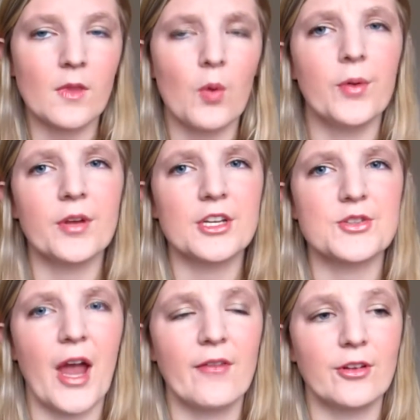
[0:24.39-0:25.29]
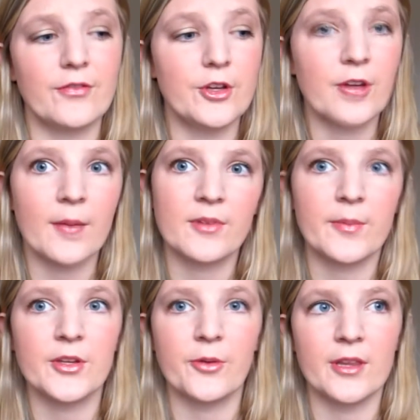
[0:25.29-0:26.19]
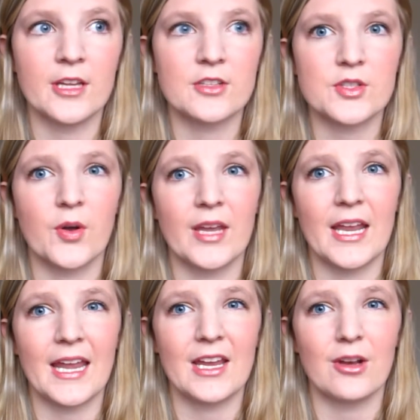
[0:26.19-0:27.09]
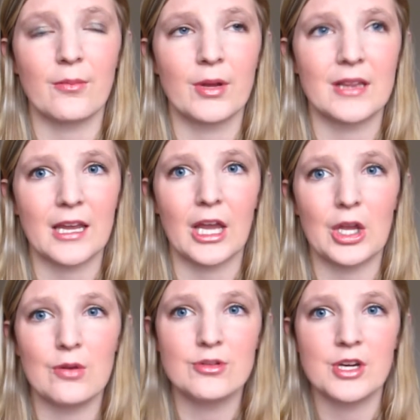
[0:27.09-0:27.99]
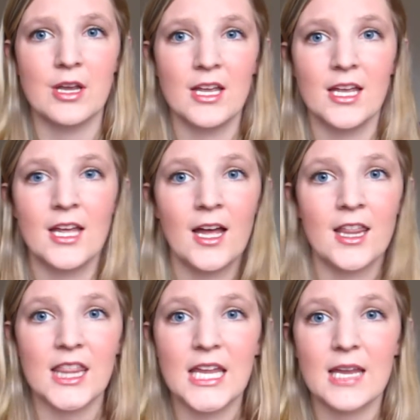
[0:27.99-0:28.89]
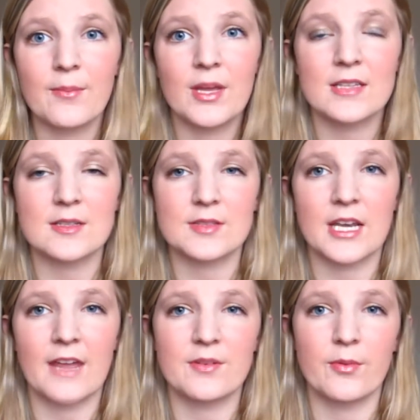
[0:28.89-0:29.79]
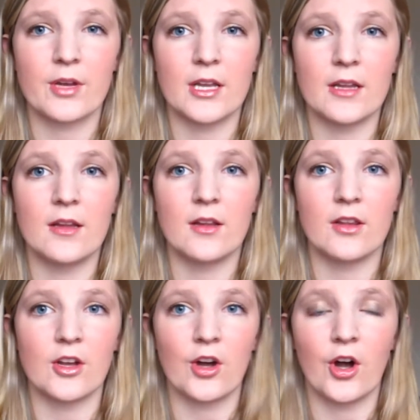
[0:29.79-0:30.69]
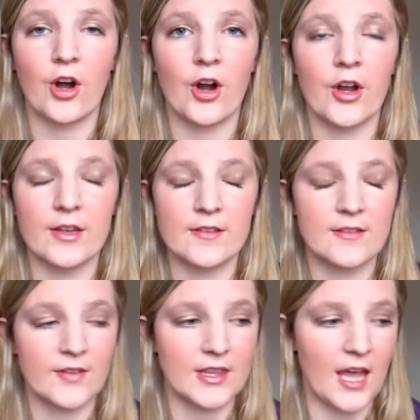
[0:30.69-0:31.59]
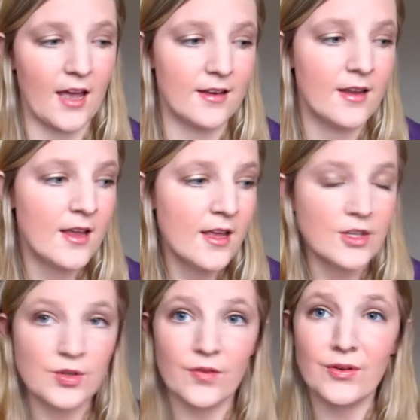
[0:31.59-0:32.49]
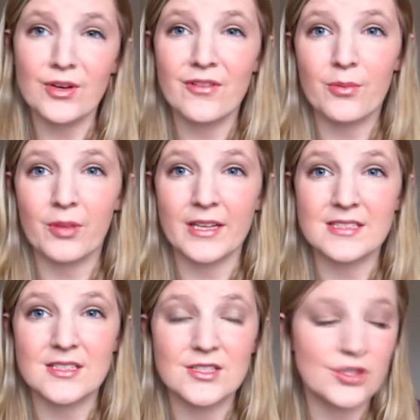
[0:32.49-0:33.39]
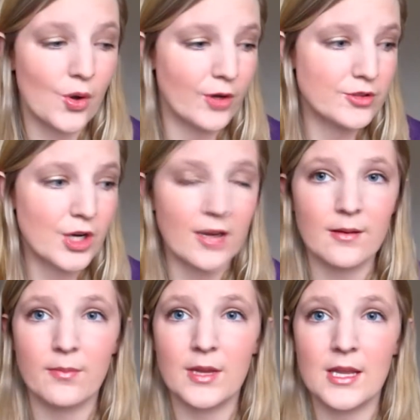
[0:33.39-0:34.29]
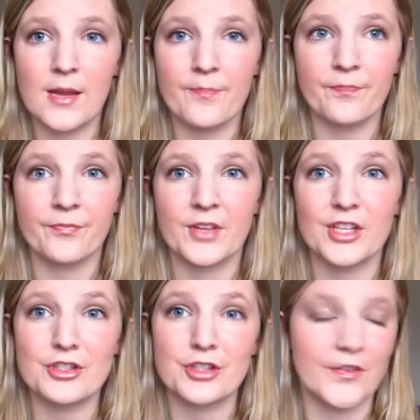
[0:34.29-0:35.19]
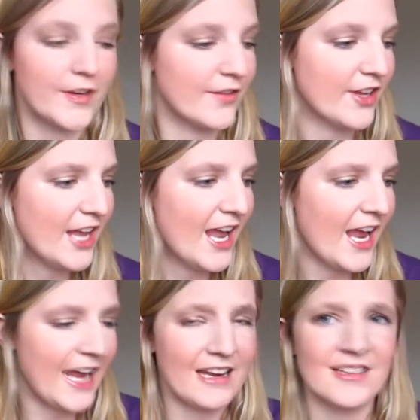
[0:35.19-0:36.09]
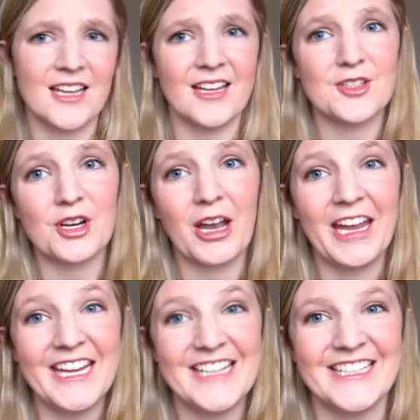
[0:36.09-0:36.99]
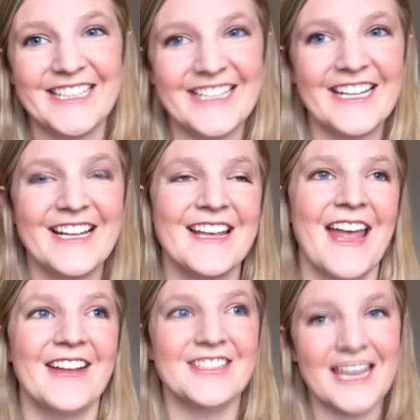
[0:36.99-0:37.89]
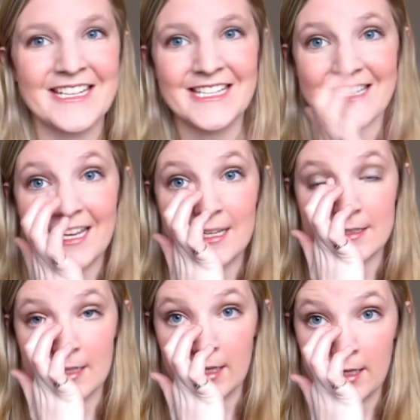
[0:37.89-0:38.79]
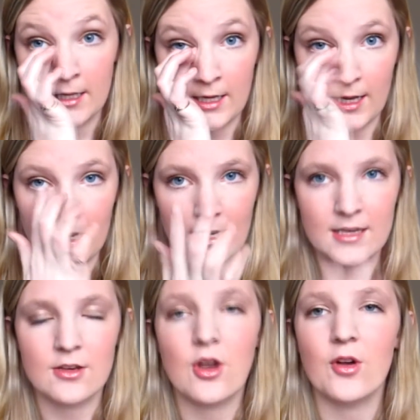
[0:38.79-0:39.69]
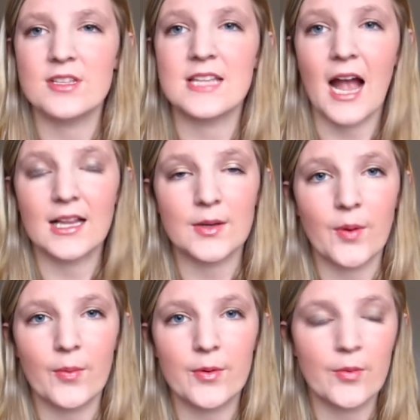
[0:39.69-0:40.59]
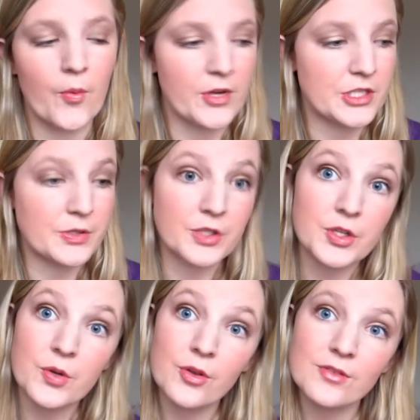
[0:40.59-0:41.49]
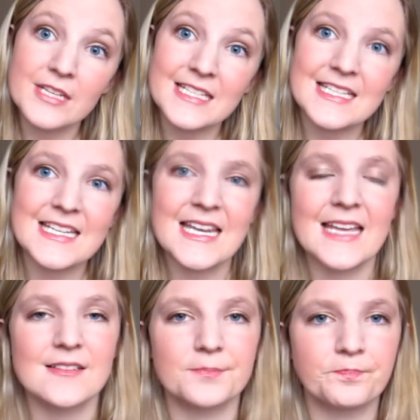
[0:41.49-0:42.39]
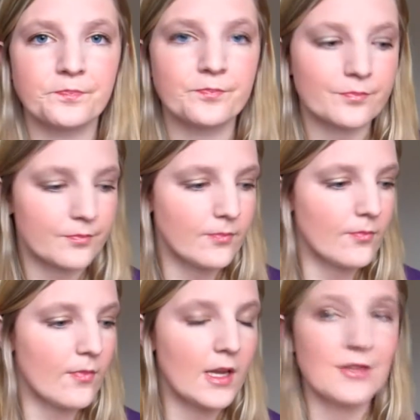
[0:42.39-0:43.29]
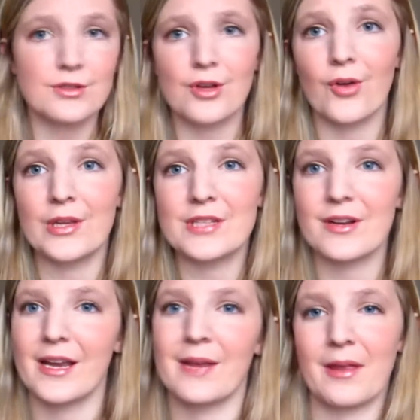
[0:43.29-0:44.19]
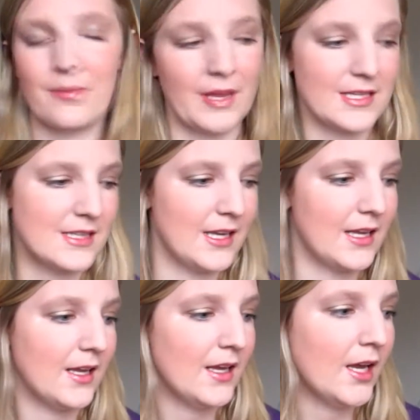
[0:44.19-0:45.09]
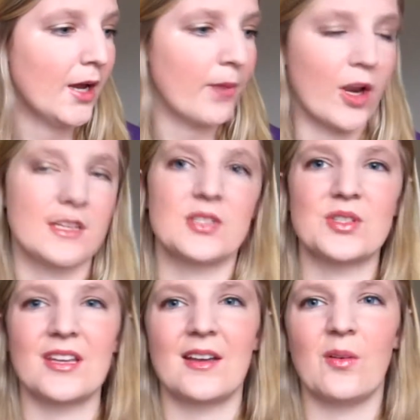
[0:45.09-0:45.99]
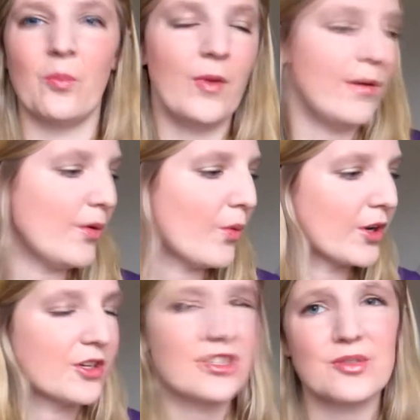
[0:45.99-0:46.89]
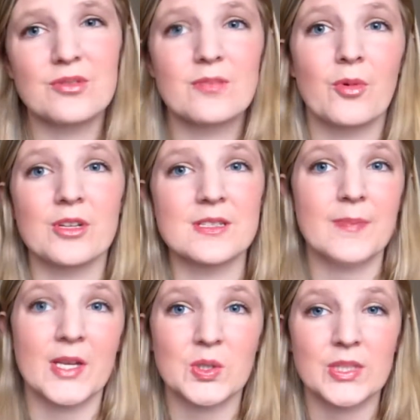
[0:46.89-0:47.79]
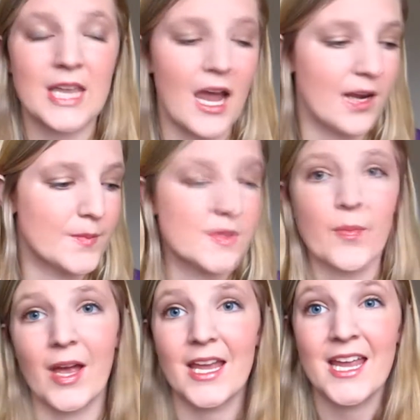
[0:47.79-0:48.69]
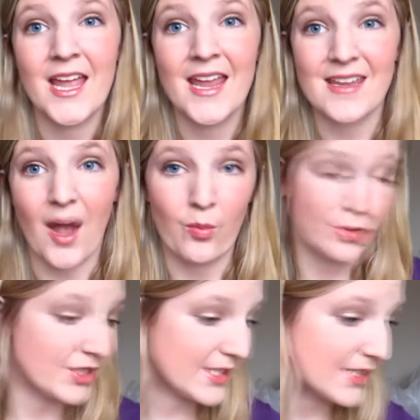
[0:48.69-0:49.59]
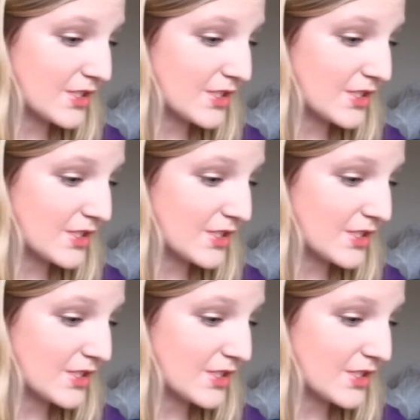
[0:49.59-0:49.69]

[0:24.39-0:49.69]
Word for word: We were going to travel a few times in between there, so again, I couldn't bring like a huge thing because I was gonna have to bring it in the car and stuff like that to a few different places so I was trying to be conservative and I tried and it's 18 days and I didn't know exactly what we were going to do those 18 days so these are kind of like basic products there's like maybe one or two more specialty items but yeah we'll just get